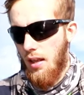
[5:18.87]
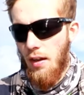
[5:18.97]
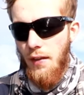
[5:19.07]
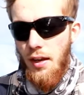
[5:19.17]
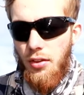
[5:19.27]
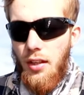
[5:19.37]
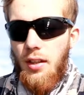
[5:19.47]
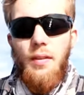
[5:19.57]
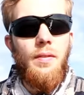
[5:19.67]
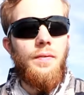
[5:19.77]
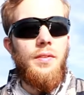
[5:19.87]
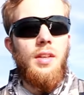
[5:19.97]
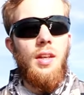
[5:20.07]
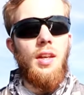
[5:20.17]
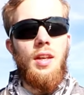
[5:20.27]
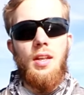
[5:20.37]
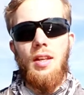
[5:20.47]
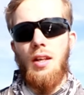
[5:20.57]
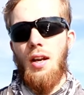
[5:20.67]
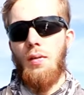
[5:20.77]
If anything,
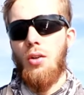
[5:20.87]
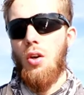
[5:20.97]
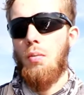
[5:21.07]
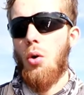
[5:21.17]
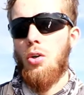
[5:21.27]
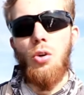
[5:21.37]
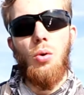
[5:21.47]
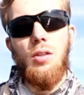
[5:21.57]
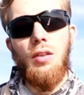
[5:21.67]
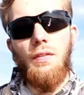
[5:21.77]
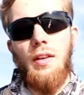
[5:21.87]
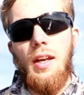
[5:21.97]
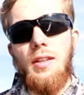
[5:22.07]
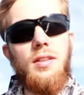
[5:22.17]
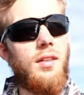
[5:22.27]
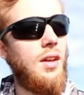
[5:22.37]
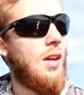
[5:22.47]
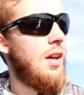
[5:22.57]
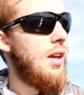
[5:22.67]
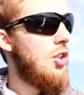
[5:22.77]
I would go more towards the finesse
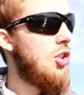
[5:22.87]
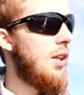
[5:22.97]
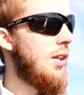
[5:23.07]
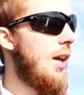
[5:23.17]
jig.